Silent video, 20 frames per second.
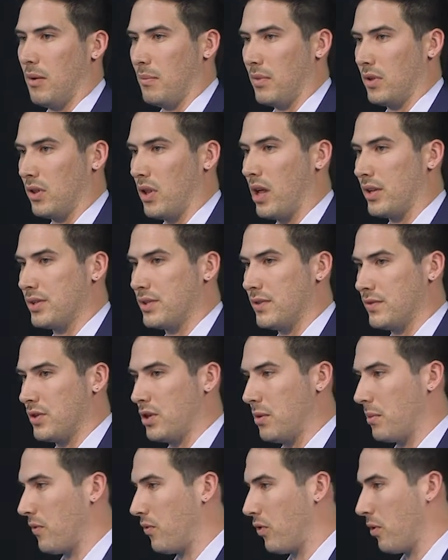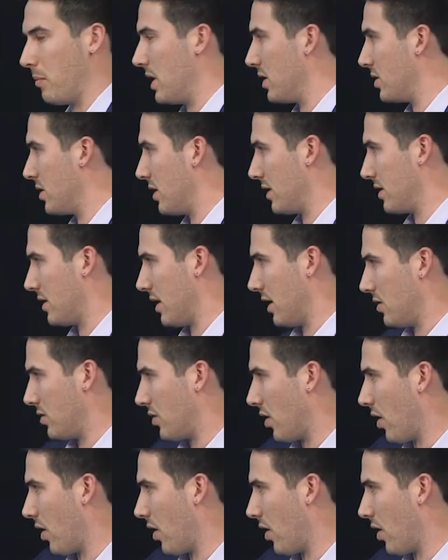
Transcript: lots of tumor formation. That's that